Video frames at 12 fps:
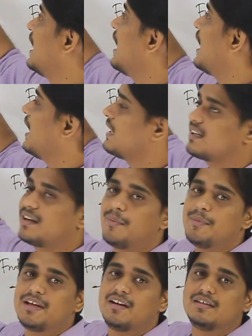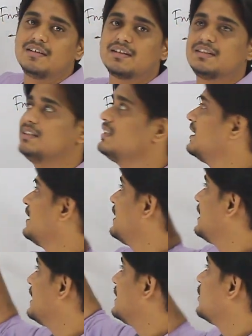are coming under the
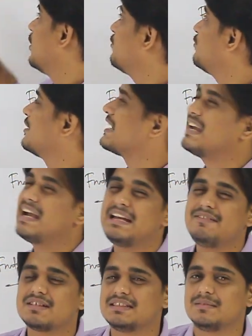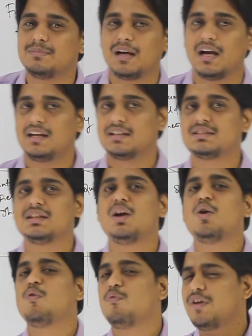area of relativistic mechanics.
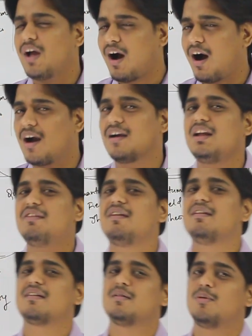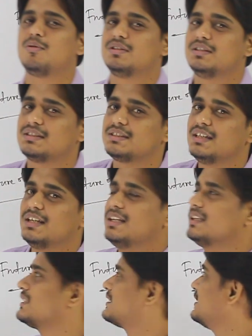We hardly learn about this
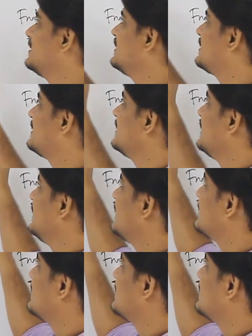since it is a